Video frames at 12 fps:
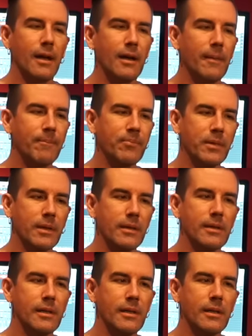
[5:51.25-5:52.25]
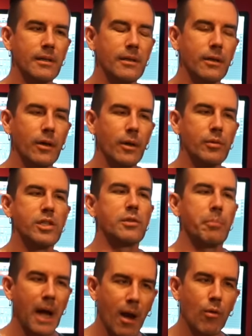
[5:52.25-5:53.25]
You know, it was
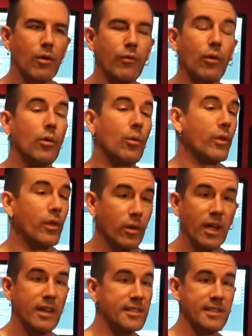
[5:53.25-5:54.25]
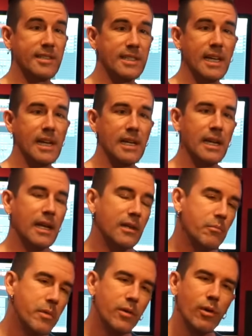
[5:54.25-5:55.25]
just powerful with a lot of sustain, and
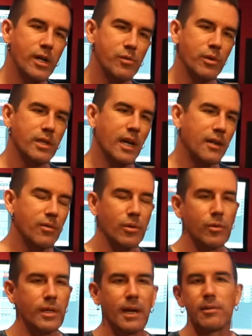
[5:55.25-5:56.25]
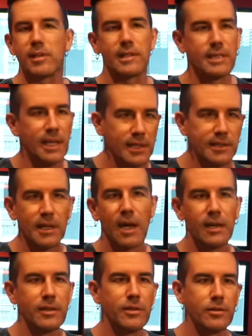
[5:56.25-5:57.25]
the mid-range would cut through, and that was the
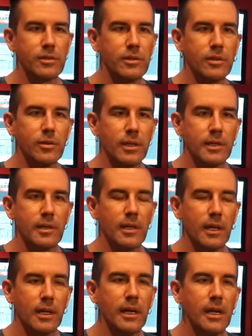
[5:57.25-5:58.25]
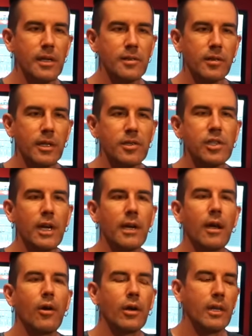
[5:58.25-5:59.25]
TS9, you know, just doing its thing. So let's check
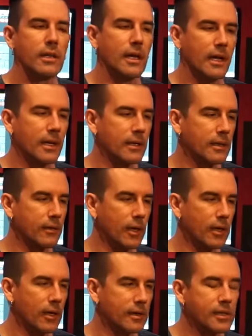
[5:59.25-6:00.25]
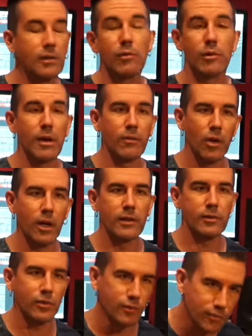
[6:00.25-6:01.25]
it out in that kind of Stevie Ray
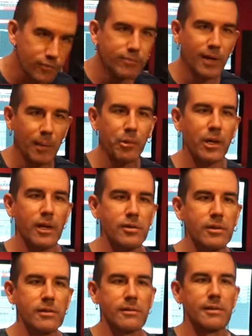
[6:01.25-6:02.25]
Vaughan sort of application.